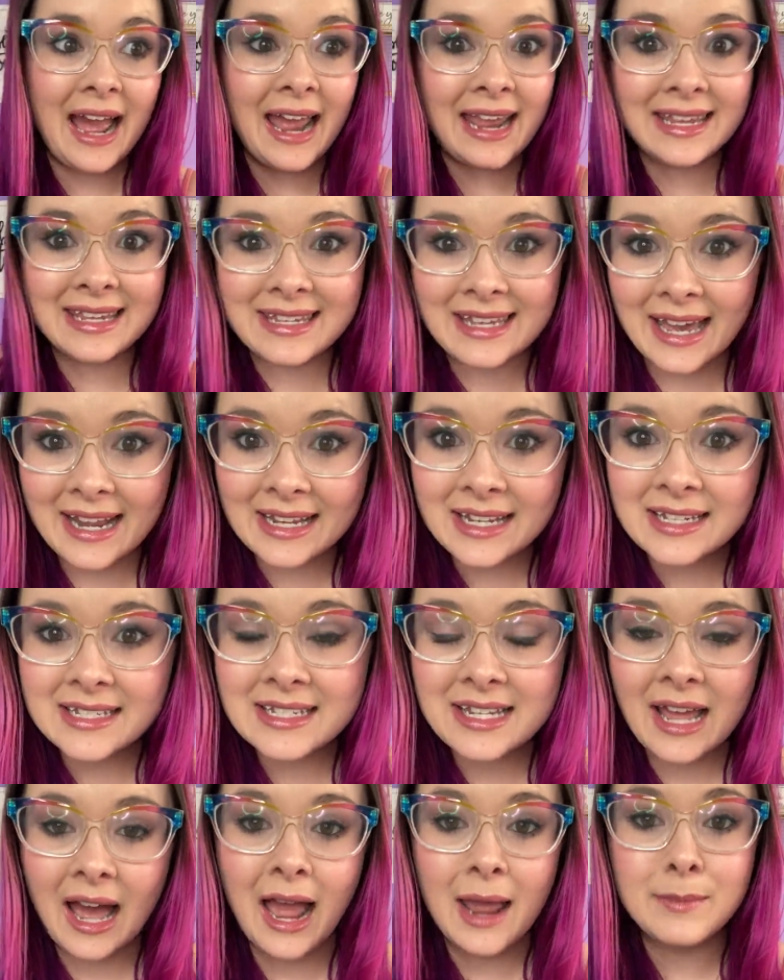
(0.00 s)
I get
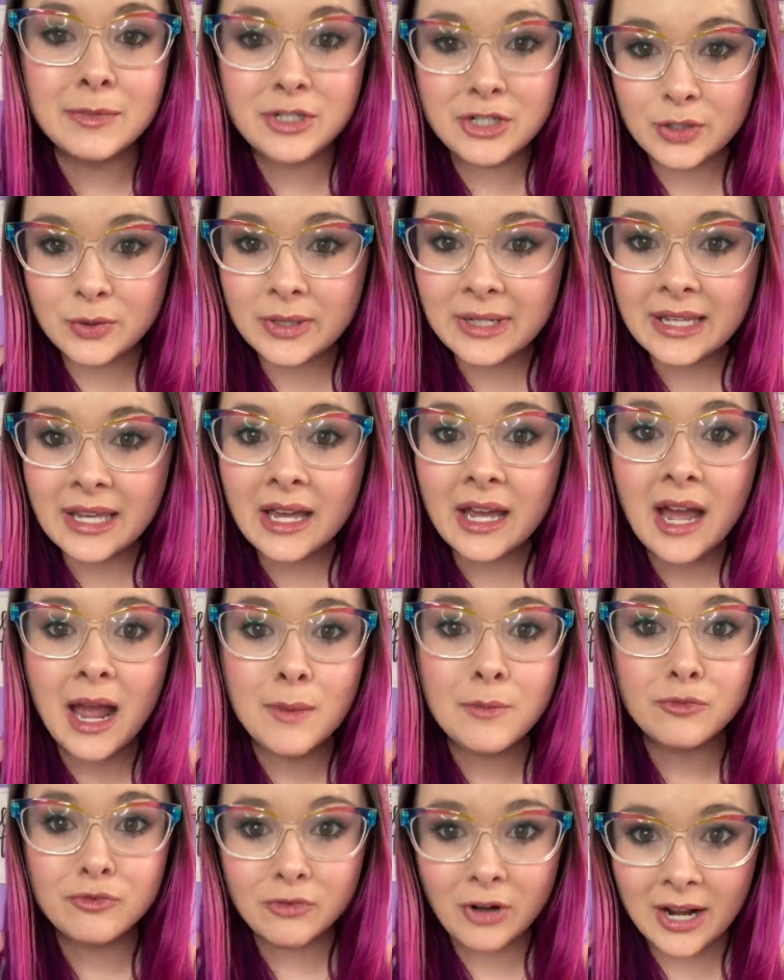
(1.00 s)
it, I'm doing it,
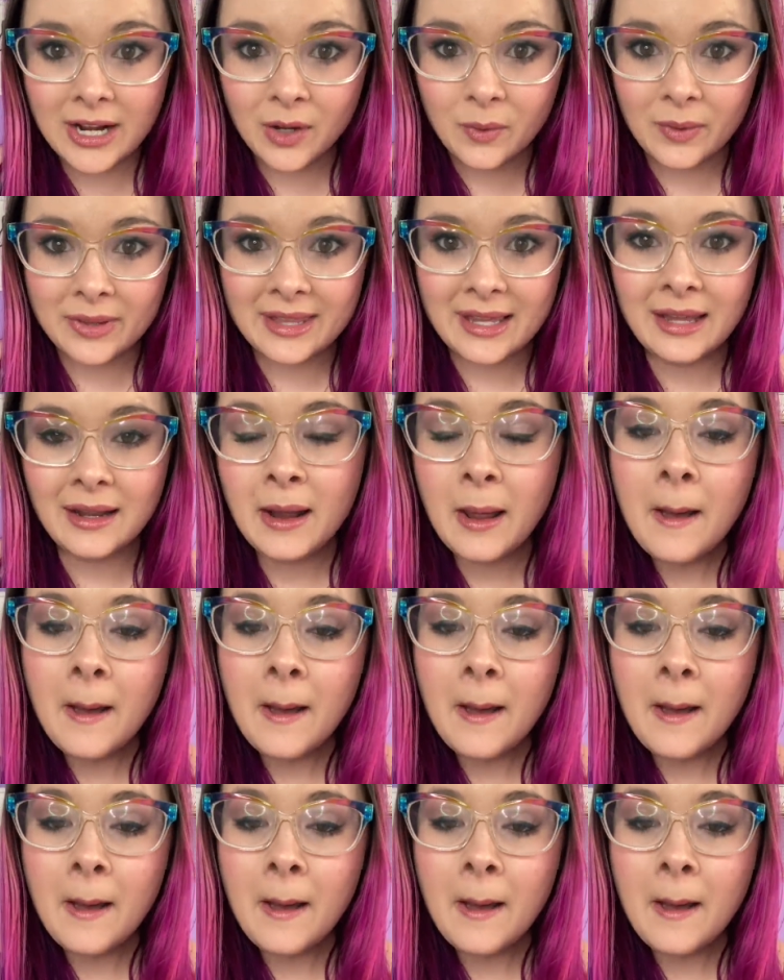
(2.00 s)
I'm running with it.